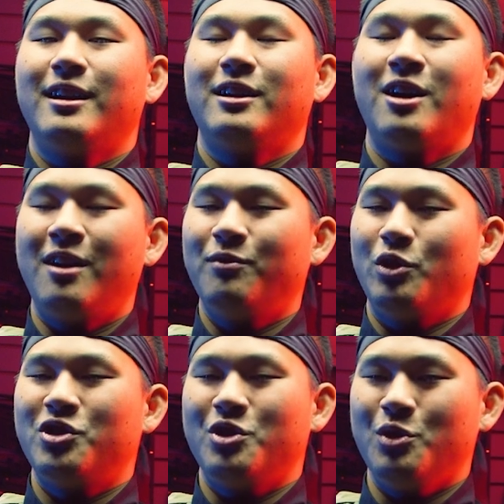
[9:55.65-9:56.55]

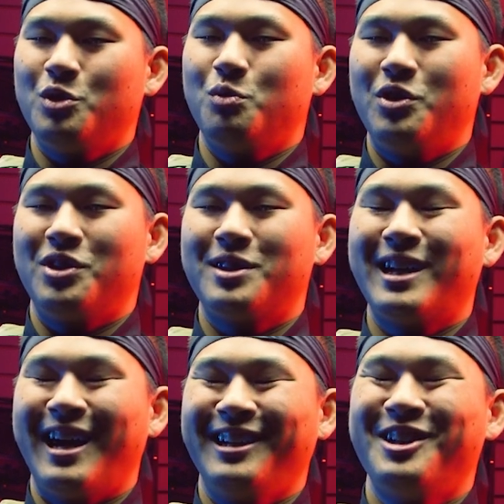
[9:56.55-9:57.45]
Converse shoes, which is
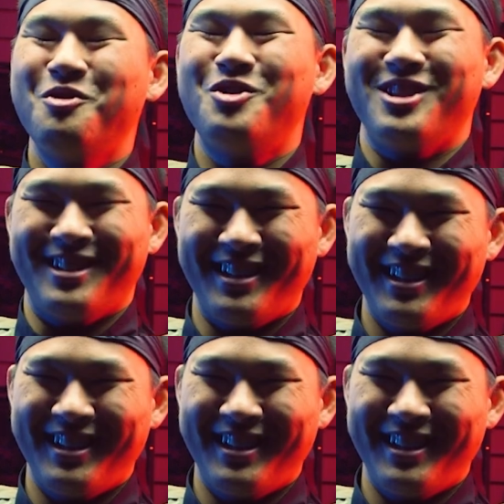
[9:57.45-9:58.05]
kind of Gucci.